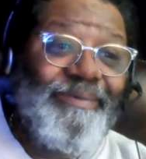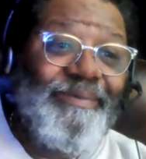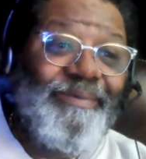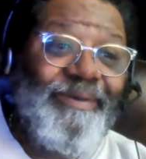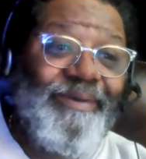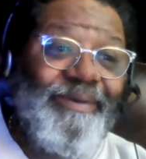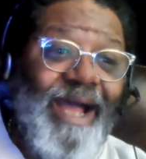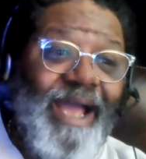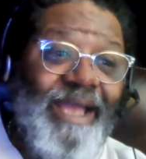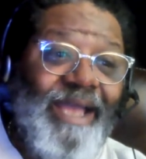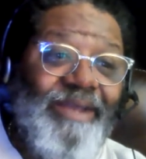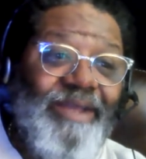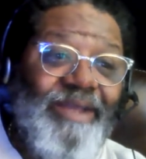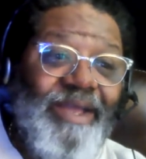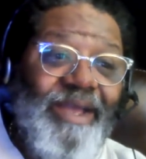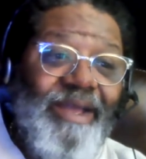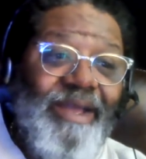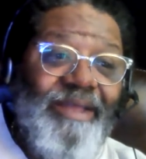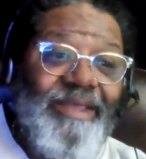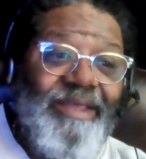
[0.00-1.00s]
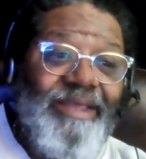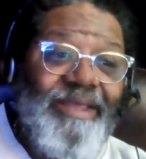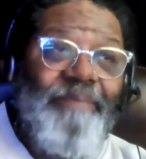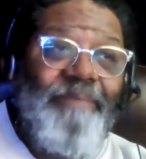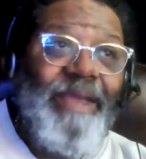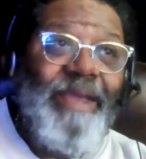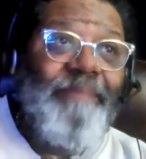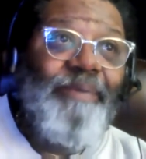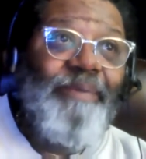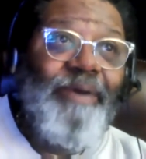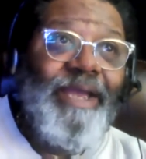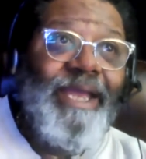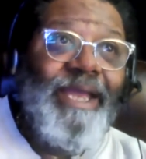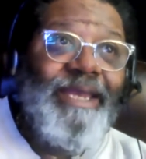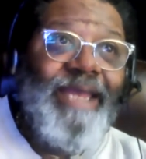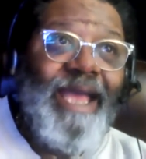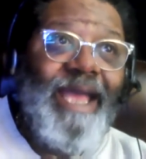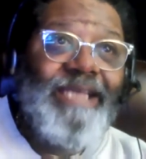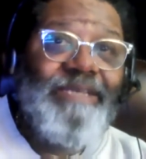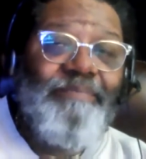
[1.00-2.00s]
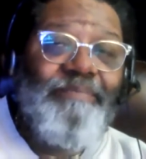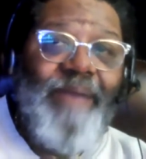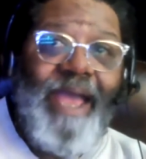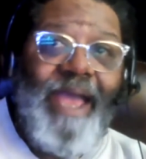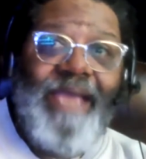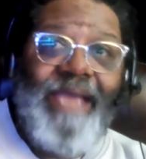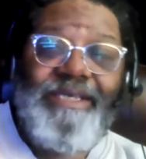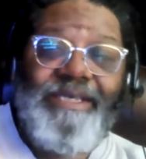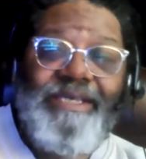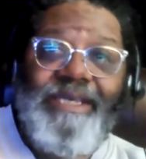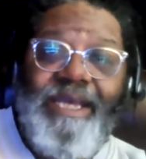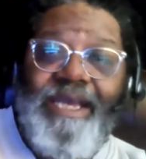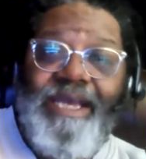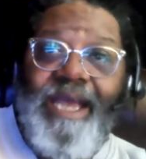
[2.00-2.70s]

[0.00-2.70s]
right? The people in that space.